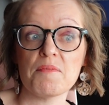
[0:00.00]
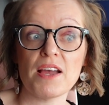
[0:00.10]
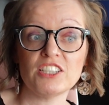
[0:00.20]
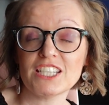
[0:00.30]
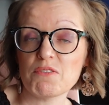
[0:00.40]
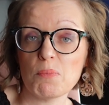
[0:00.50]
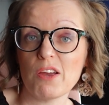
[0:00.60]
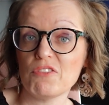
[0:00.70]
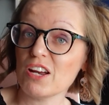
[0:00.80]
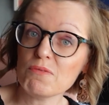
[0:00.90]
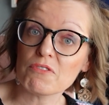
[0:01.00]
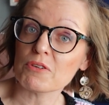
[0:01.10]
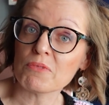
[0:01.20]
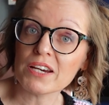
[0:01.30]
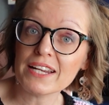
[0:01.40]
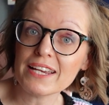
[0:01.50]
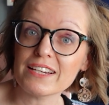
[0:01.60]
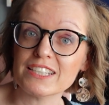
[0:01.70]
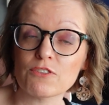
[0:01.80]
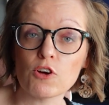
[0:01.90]
and just have a bit of fun with them really,
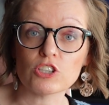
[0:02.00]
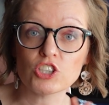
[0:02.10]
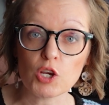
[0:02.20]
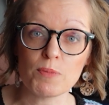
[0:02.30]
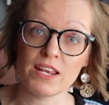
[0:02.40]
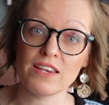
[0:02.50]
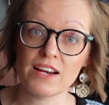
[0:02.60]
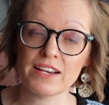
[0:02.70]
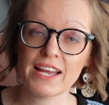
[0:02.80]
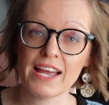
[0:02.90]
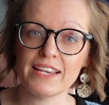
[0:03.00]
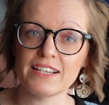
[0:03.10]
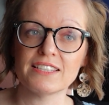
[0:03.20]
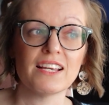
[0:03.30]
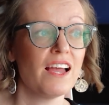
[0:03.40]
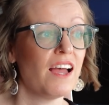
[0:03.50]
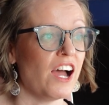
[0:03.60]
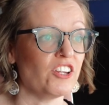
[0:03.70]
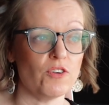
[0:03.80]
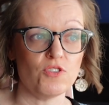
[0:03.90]
because I've got so many yarn cakes,
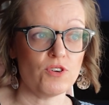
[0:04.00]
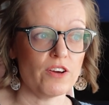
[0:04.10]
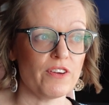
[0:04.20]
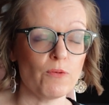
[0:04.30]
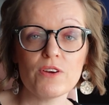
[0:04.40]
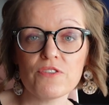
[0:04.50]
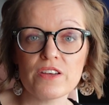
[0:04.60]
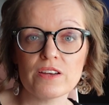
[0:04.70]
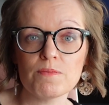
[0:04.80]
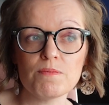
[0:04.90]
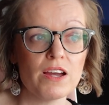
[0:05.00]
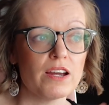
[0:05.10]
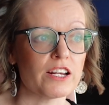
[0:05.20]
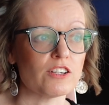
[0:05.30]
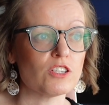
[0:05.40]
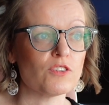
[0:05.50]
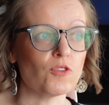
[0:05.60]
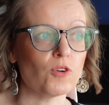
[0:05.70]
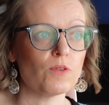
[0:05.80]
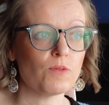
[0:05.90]
I don't do nothing with them, and I just
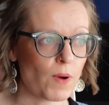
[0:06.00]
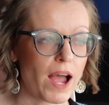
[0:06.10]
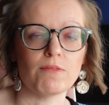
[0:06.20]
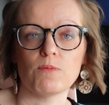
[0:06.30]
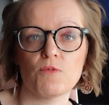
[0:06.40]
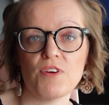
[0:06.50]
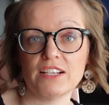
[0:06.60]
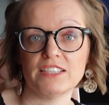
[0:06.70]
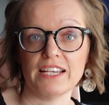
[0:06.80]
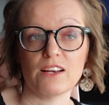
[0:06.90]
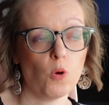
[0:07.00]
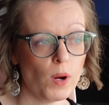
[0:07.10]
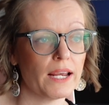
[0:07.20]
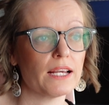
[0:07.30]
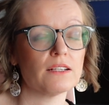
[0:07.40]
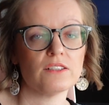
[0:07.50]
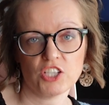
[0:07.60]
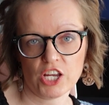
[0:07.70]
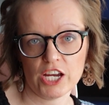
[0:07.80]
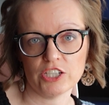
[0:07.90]
thought, wow, fancy a quick
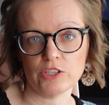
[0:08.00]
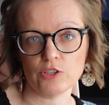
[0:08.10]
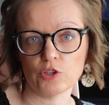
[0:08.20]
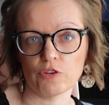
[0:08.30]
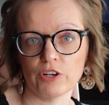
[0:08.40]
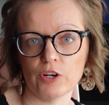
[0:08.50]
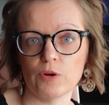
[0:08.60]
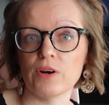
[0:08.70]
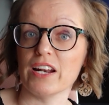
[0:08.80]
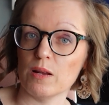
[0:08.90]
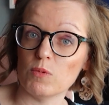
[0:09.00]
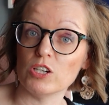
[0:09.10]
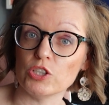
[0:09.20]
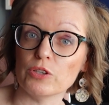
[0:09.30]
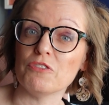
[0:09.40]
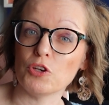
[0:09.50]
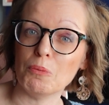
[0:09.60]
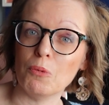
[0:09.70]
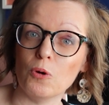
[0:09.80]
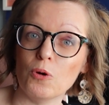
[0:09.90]
skirt tutorial, and I might do a few
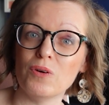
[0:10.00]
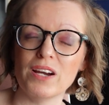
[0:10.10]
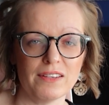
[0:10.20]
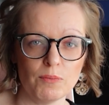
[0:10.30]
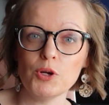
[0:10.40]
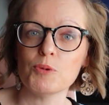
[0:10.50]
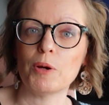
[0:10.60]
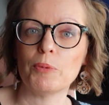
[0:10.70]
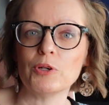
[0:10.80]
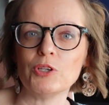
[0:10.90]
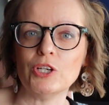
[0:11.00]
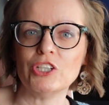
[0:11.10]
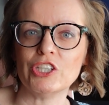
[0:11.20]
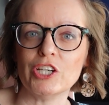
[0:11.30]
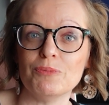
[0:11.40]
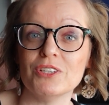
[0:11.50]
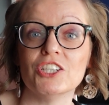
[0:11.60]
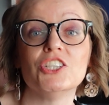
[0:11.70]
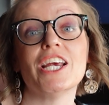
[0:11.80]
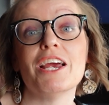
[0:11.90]
more and put them up on YouTube to
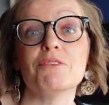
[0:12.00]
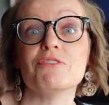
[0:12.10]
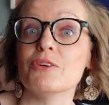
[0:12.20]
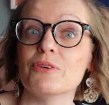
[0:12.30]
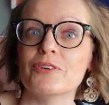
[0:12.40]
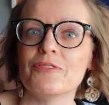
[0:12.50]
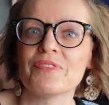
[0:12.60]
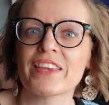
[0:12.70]
share with you all.